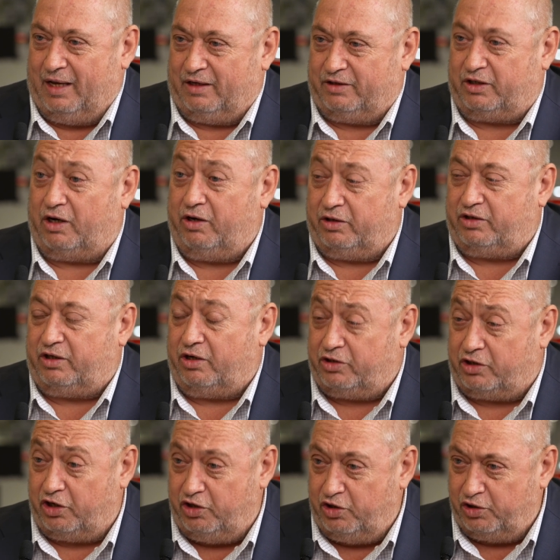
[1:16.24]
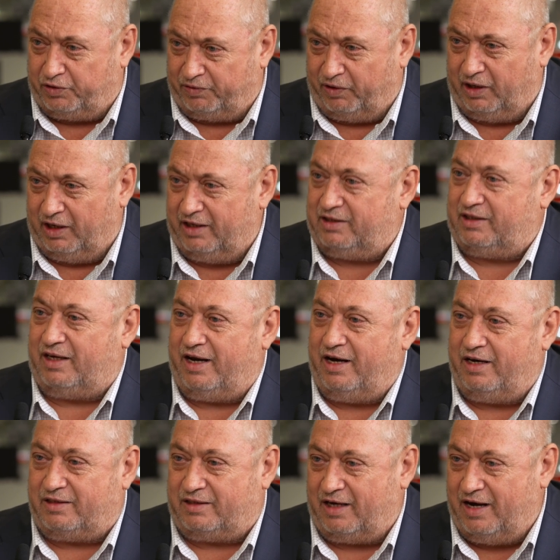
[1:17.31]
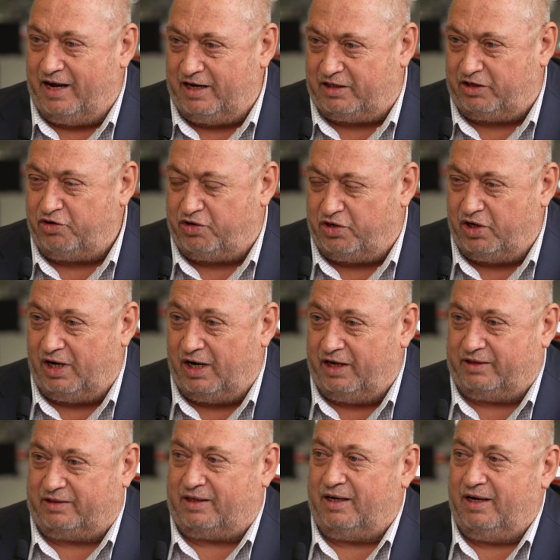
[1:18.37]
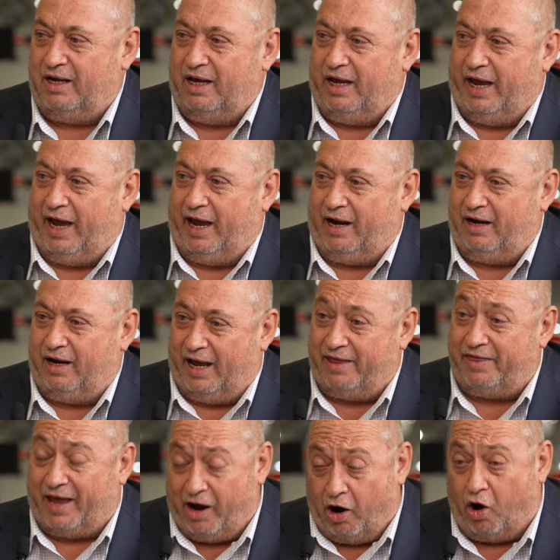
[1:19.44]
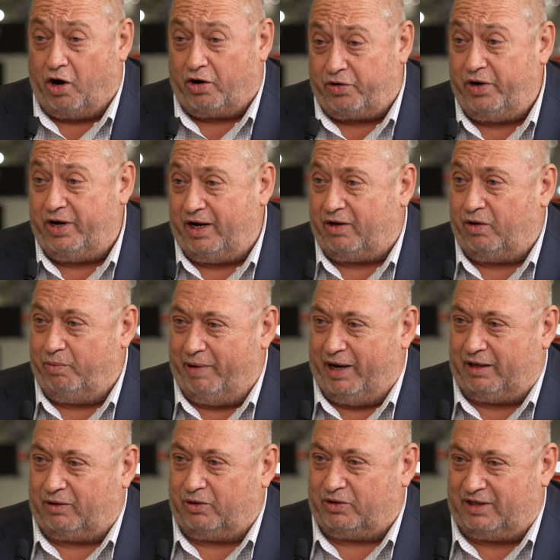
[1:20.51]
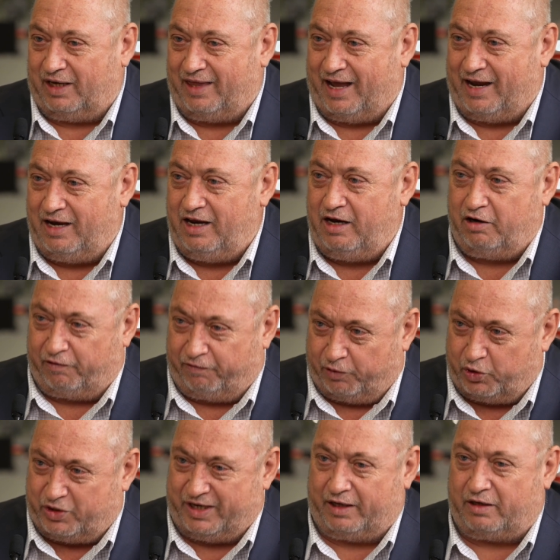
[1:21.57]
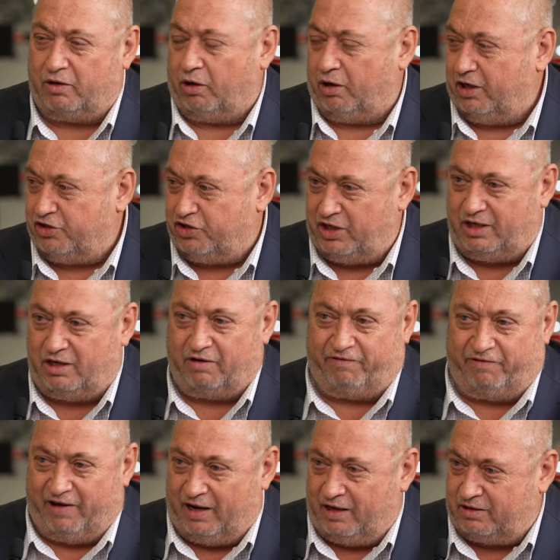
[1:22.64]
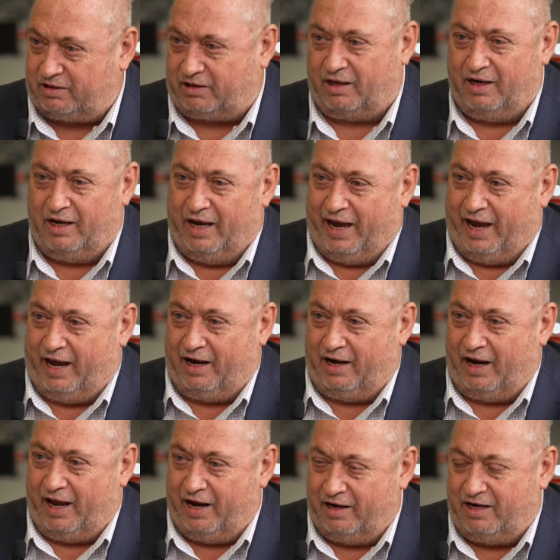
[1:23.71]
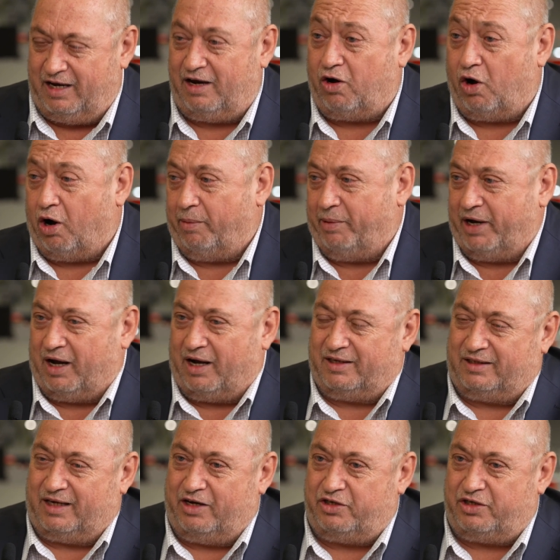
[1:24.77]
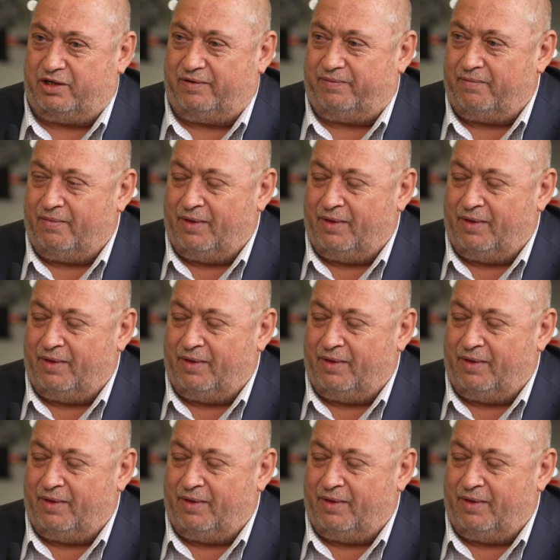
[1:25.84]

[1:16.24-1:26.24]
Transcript: So it's a useful list, and it's a necessary list. And they are critical metals, and they need it for technology, defense, and decarbonization.